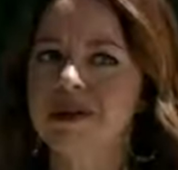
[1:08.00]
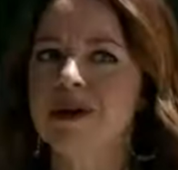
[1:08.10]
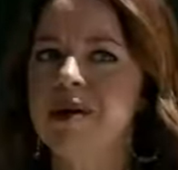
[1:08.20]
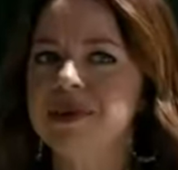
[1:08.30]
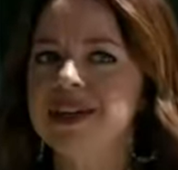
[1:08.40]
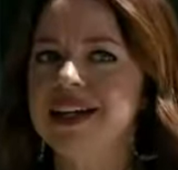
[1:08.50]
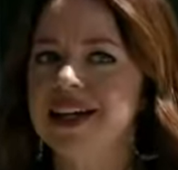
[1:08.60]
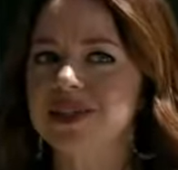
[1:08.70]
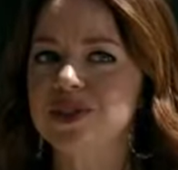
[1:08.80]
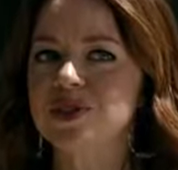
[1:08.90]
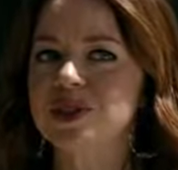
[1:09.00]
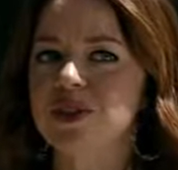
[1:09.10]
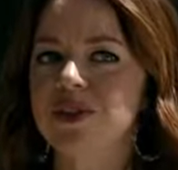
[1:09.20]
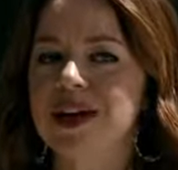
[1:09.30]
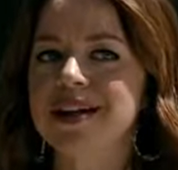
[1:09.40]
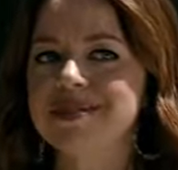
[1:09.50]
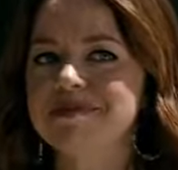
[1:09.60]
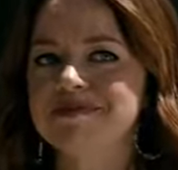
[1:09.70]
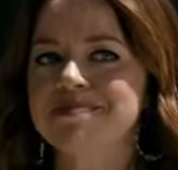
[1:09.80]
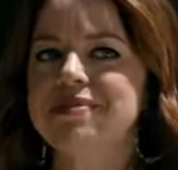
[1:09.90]
Oh, I'm going to get it sorted, all right?
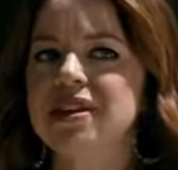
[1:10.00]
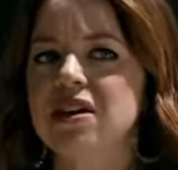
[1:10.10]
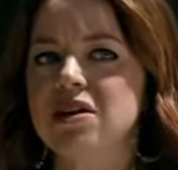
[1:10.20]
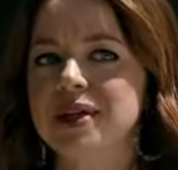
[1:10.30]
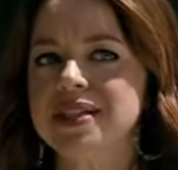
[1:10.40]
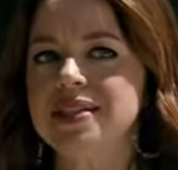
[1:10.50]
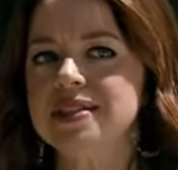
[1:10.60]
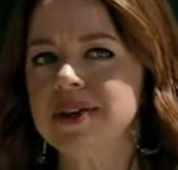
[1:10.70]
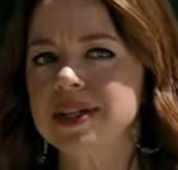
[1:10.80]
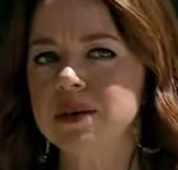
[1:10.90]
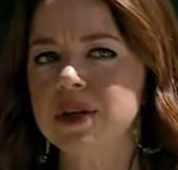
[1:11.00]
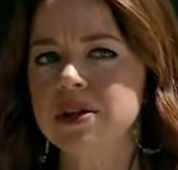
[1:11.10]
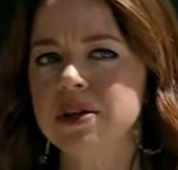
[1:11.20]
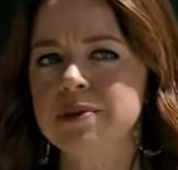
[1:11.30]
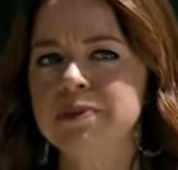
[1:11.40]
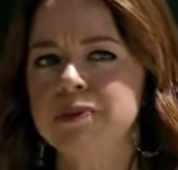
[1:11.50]
Can't wait to see his face when I do.